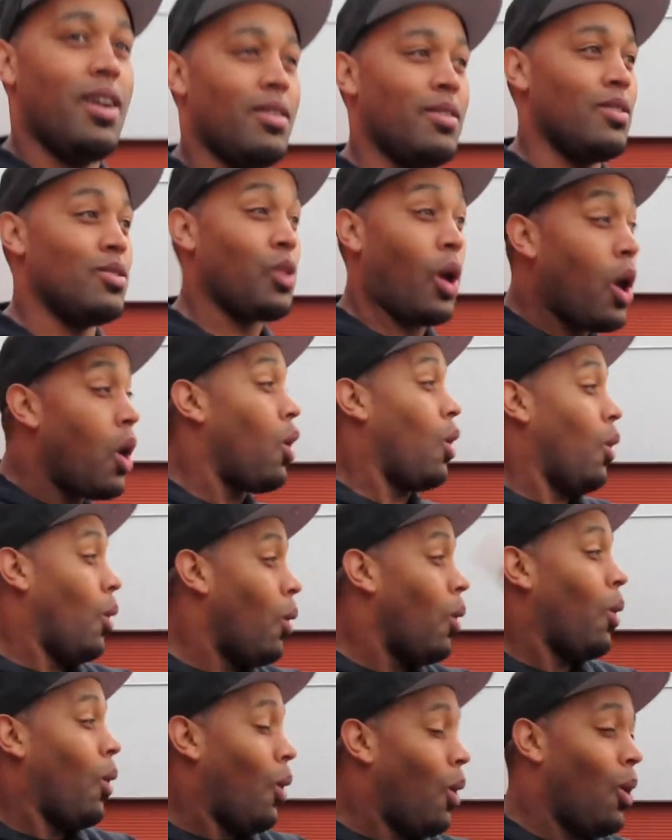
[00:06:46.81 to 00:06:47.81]
He's like,
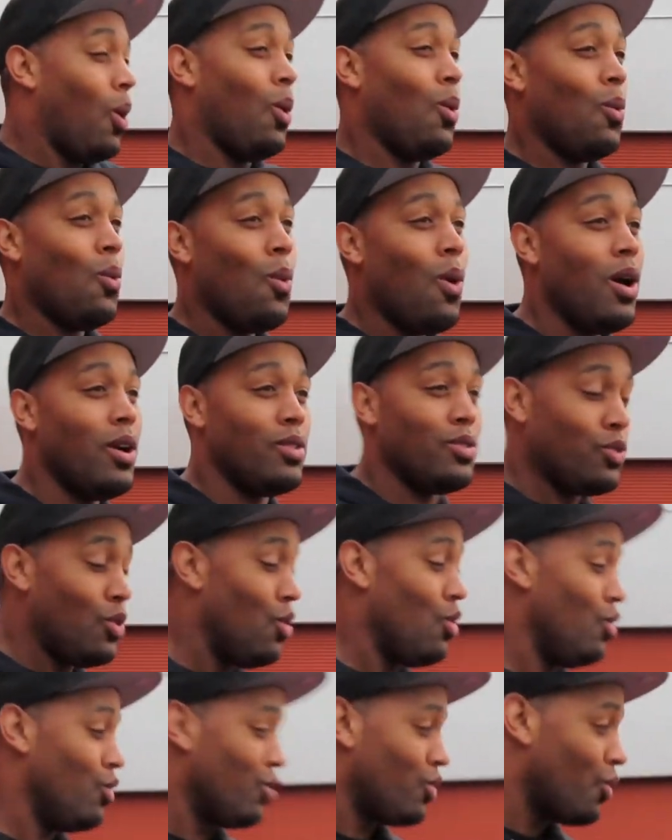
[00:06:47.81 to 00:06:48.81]
one,
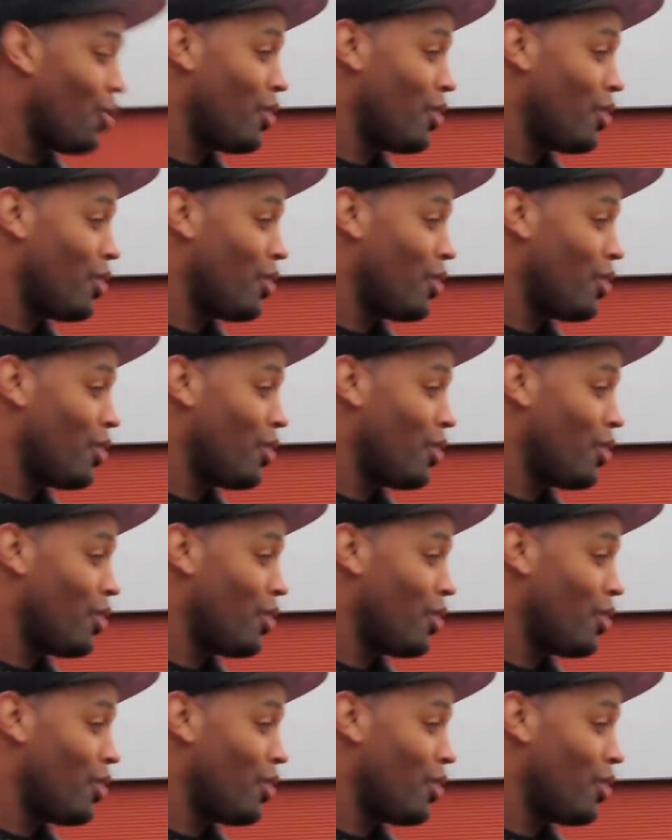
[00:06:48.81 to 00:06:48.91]
two,